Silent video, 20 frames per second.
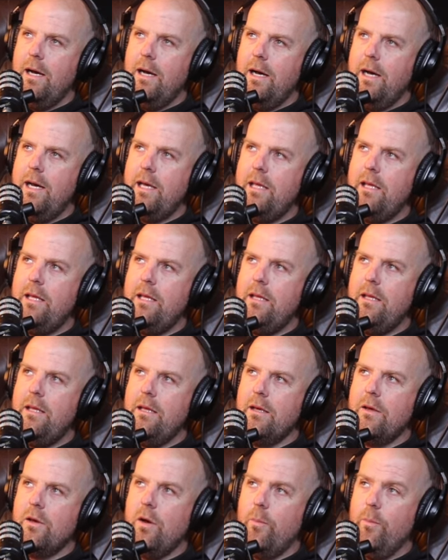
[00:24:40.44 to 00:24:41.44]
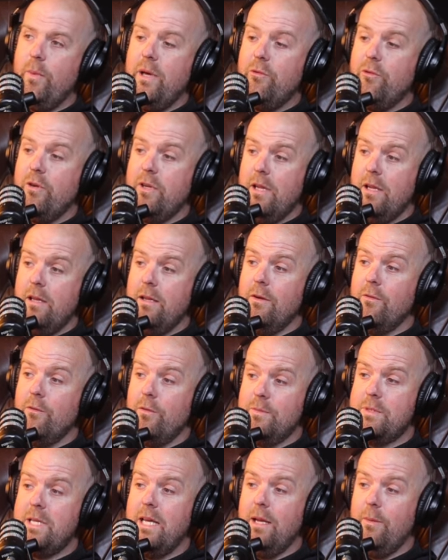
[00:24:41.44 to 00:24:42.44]
I got made redundant
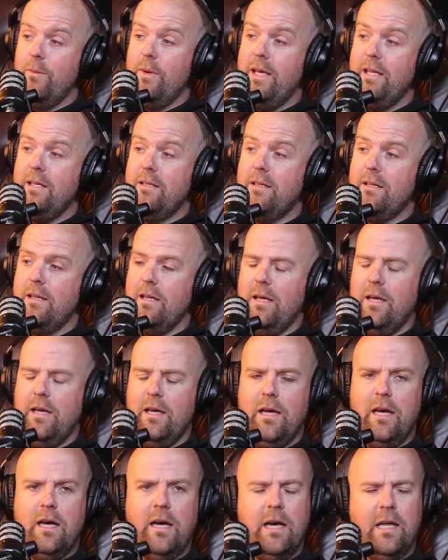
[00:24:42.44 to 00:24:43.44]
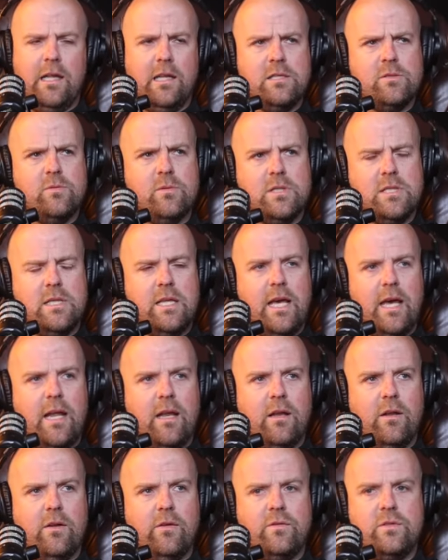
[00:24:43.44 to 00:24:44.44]
from TaylorMade, mm. uh, and this was the
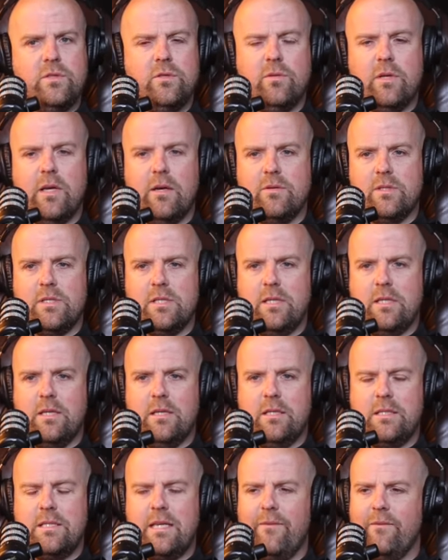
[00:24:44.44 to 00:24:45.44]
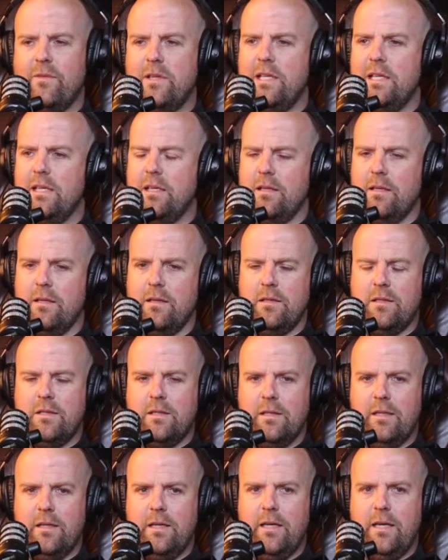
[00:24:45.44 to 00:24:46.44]
end of 2017, and
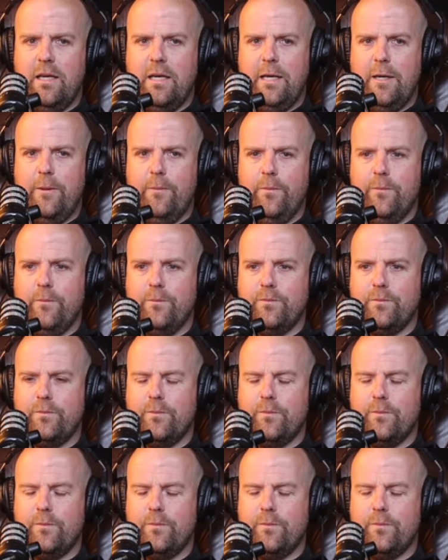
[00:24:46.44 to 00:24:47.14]
um,